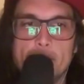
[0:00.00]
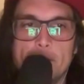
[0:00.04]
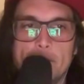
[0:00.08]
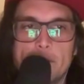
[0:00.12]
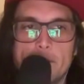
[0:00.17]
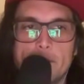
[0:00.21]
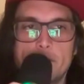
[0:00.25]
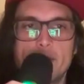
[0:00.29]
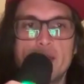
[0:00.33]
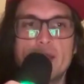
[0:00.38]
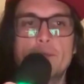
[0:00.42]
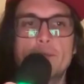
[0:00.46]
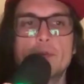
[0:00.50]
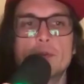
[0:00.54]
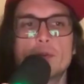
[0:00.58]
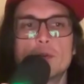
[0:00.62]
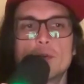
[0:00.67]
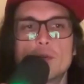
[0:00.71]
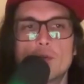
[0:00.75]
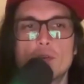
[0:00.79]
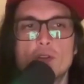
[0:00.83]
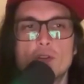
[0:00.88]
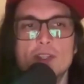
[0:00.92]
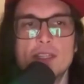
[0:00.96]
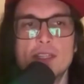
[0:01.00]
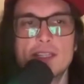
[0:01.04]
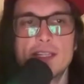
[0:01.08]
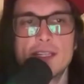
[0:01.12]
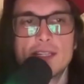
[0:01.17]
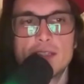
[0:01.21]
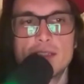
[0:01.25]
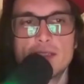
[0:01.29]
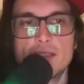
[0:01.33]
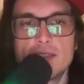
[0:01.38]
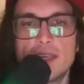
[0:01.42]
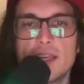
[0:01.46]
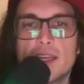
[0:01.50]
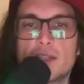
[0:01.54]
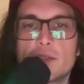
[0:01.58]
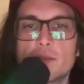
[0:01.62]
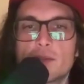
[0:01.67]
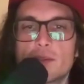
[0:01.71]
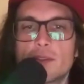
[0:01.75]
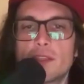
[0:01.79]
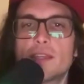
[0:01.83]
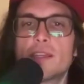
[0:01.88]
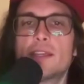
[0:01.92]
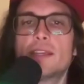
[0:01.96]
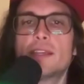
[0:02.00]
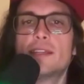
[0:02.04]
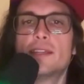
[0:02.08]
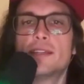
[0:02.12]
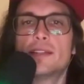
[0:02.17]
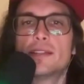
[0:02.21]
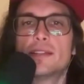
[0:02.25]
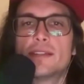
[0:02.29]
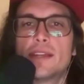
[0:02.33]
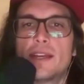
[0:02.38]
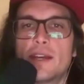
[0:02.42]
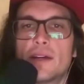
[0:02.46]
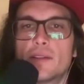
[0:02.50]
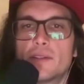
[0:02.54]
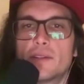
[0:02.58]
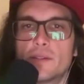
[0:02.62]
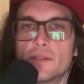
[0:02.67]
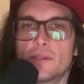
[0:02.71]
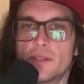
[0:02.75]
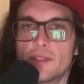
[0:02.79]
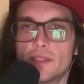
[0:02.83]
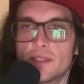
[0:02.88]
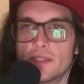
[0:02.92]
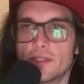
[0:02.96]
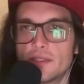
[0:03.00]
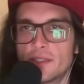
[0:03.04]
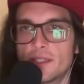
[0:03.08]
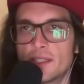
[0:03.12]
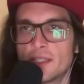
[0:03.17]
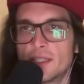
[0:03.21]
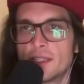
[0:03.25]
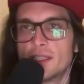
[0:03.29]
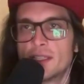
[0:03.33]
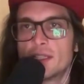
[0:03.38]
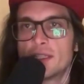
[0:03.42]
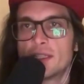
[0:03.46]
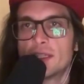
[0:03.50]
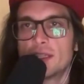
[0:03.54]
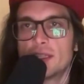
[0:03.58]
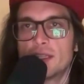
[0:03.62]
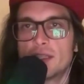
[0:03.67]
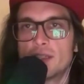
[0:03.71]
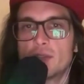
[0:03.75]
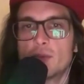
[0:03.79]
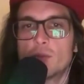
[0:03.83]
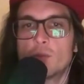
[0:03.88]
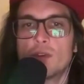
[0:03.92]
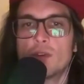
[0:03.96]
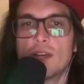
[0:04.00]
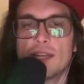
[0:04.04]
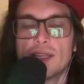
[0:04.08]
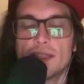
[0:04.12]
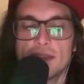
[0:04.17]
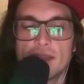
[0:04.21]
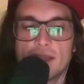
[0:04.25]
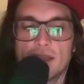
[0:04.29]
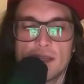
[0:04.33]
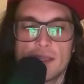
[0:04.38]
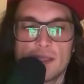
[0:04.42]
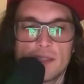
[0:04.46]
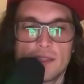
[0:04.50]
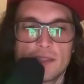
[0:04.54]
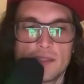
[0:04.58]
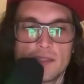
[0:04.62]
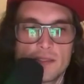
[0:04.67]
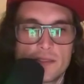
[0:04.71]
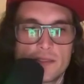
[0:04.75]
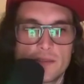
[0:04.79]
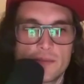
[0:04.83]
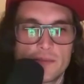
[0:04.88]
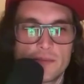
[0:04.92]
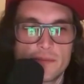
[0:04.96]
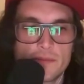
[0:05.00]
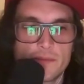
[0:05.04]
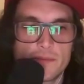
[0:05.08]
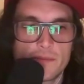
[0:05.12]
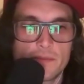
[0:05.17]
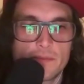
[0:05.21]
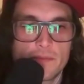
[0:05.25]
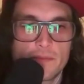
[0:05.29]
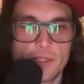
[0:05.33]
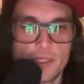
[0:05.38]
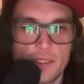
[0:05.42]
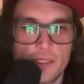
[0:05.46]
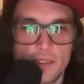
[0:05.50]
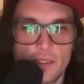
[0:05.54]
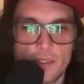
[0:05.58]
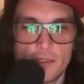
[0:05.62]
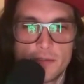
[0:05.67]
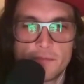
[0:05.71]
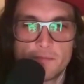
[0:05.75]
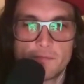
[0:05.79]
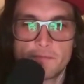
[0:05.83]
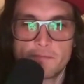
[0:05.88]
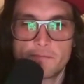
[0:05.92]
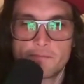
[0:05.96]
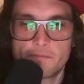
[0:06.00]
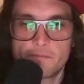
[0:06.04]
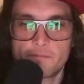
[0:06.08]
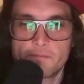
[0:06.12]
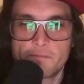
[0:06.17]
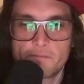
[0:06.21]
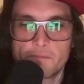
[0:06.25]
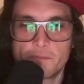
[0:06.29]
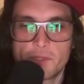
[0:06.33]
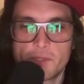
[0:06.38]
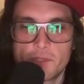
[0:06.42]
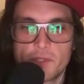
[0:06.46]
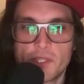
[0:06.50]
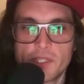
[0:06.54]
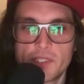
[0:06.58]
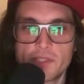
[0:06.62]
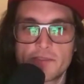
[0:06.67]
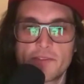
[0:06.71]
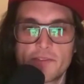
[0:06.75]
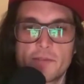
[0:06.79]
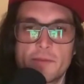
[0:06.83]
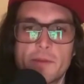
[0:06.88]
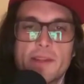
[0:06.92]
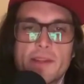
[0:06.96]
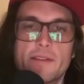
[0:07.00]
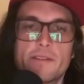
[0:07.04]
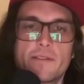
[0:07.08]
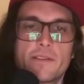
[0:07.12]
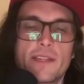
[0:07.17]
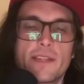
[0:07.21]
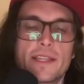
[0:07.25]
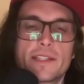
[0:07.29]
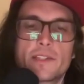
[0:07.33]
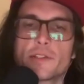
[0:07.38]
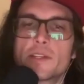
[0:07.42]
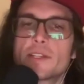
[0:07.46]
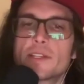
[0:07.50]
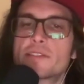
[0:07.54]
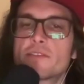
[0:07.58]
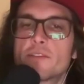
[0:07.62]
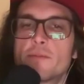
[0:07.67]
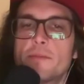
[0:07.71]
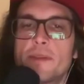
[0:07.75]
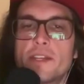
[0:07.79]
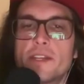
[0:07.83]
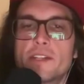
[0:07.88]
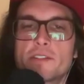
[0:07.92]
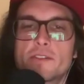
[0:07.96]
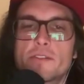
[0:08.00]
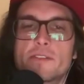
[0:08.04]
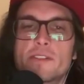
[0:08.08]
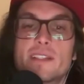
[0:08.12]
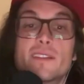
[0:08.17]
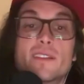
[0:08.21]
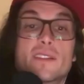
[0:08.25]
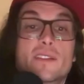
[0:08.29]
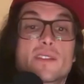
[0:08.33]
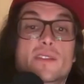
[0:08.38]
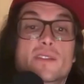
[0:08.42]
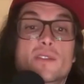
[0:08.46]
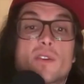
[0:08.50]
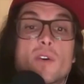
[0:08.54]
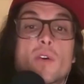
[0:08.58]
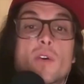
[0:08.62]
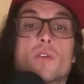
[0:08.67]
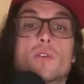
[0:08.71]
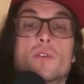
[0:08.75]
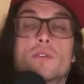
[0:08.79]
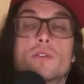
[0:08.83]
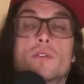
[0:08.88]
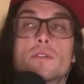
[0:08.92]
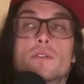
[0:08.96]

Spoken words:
people would engage with it and encounter it in a way that is um transformational in the soul.